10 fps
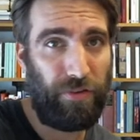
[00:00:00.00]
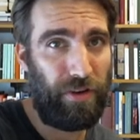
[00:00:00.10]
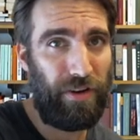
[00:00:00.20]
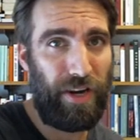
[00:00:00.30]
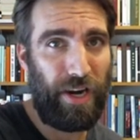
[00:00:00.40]
the
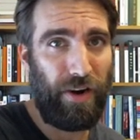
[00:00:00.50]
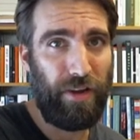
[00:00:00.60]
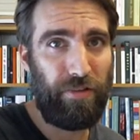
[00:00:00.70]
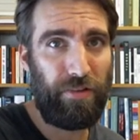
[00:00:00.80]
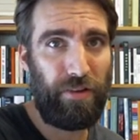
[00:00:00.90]

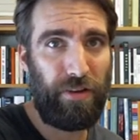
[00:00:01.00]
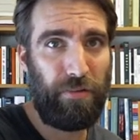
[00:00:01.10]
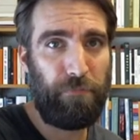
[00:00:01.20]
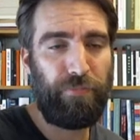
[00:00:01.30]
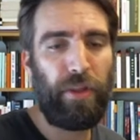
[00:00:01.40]
denarius.
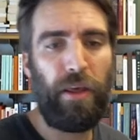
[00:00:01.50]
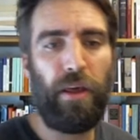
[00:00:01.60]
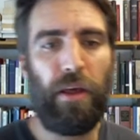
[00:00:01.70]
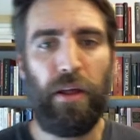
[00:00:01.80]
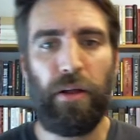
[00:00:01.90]

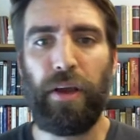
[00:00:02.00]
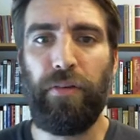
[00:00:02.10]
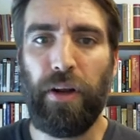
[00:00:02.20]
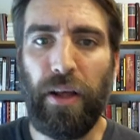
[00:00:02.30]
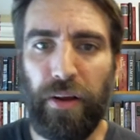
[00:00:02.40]
I'll give
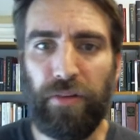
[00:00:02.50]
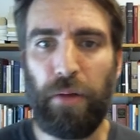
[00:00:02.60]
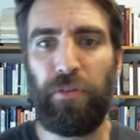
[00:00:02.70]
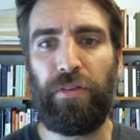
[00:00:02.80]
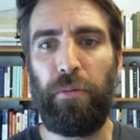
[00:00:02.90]
you another
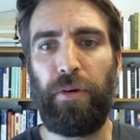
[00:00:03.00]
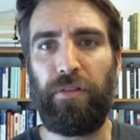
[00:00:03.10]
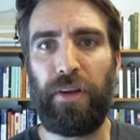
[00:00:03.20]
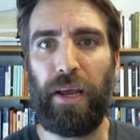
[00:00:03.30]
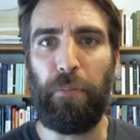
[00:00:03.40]
example from
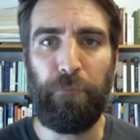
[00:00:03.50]
present day.